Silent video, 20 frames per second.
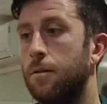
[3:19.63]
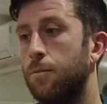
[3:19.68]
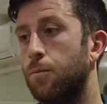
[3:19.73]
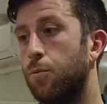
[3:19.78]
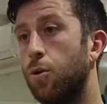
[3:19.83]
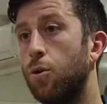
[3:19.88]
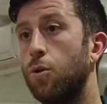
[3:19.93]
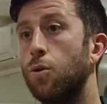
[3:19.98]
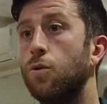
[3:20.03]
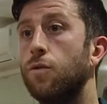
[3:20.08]

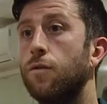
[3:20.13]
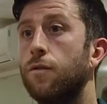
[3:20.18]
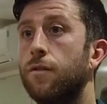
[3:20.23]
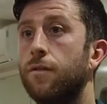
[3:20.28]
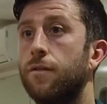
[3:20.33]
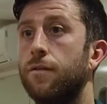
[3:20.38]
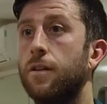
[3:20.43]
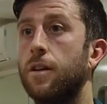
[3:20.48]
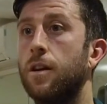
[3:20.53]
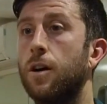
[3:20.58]

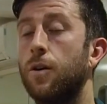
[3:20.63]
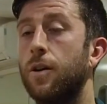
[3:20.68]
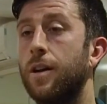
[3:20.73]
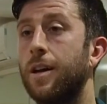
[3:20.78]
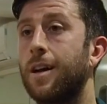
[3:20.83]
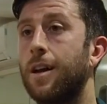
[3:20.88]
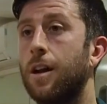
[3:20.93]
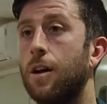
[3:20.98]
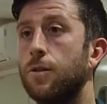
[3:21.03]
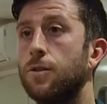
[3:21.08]
prove, you know, in a
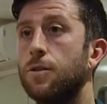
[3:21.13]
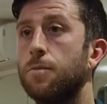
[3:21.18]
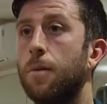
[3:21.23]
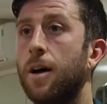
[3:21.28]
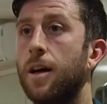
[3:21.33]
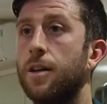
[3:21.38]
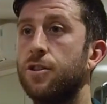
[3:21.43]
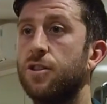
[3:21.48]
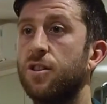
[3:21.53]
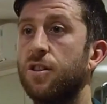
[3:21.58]
close
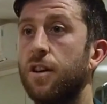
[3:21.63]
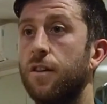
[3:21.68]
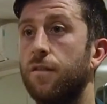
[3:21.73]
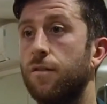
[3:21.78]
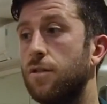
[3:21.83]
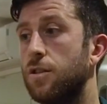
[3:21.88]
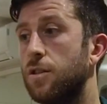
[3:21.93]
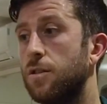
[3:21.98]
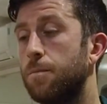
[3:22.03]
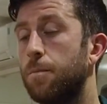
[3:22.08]
match the
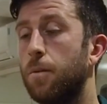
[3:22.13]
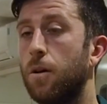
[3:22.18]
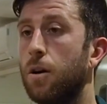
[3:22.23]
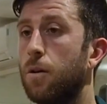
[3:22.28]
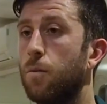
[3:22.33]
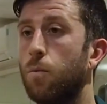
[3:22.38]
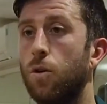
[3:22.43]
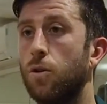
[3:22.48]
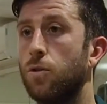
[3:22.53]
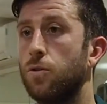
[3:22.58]
difference by
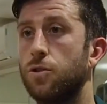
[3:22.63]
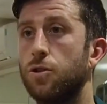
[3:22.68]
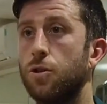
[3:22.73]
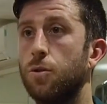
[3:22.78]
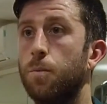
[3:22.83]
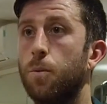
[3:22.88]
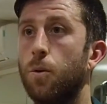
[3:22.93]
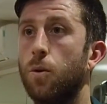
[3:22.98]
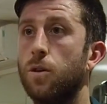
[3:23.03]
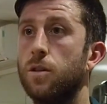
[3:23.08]
one or two
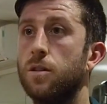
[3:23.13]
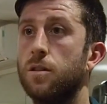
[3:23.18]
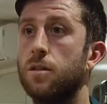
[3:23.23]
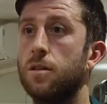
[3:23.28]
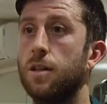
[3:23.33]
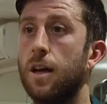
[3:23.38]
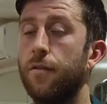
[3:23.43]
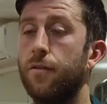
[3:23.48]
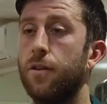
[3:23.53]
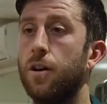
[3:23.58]

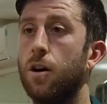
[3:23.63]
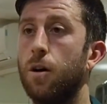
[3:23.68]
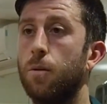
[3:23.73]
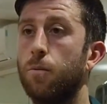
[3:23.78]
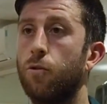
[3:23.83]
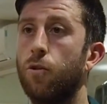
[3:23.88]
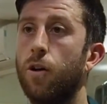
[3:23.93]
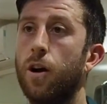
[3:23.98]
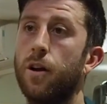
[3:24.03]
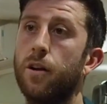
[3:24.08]
points having a home
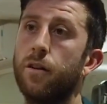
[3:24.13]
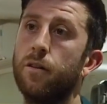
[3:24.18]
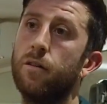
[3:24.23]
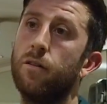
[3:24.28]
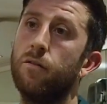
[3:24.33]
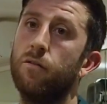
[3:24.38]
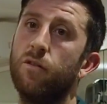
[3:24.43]
crowd